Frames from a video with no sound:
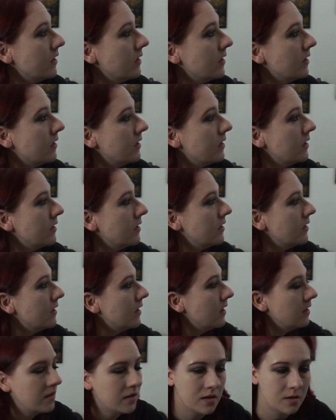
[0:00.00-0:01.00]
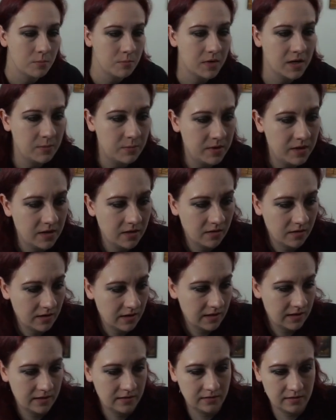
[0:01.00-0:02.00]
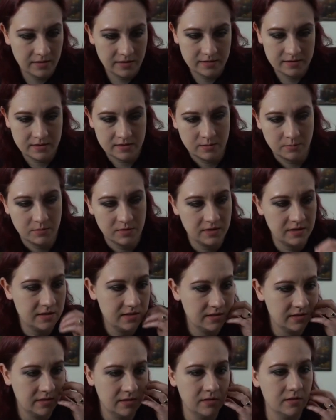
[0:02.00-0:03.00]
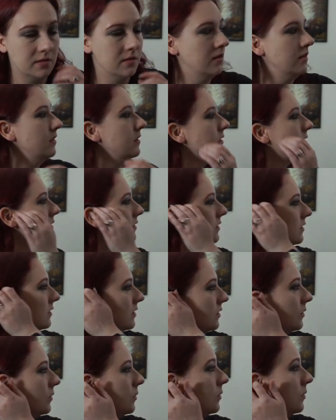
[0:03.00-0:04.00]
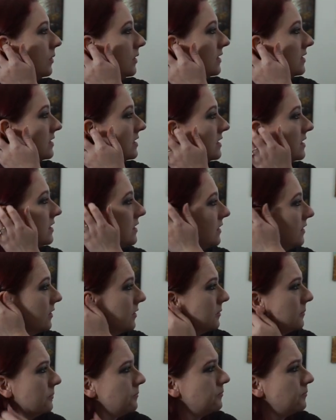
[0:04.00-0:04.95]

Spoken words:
I think maybe I'll highlight some of these little ones here.